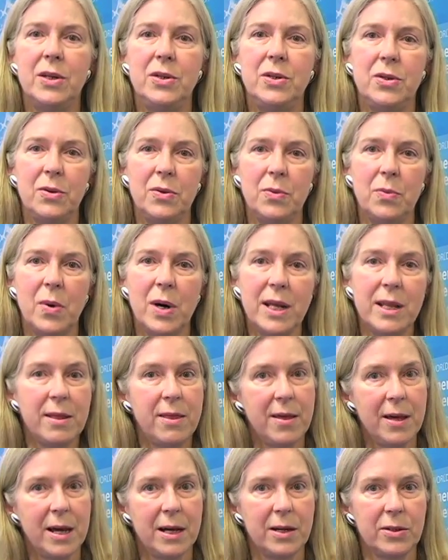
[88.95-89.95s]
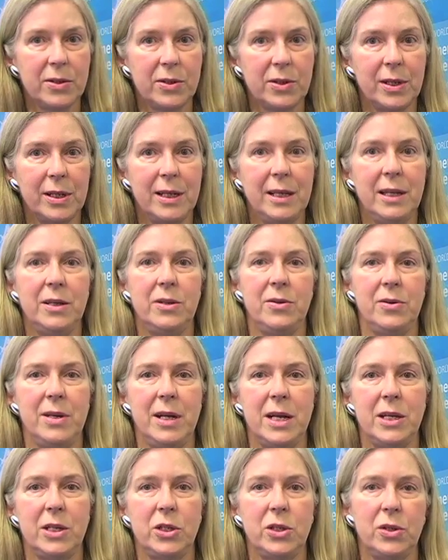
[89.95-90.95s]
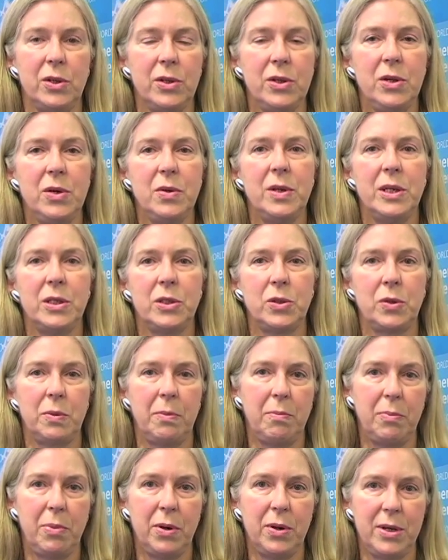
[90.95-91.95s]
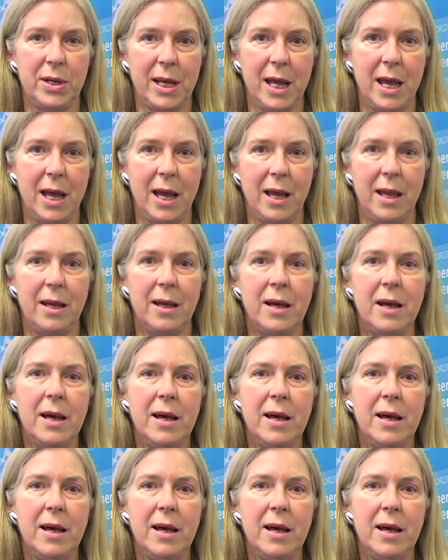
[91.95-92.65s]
to 1,000 international units per day.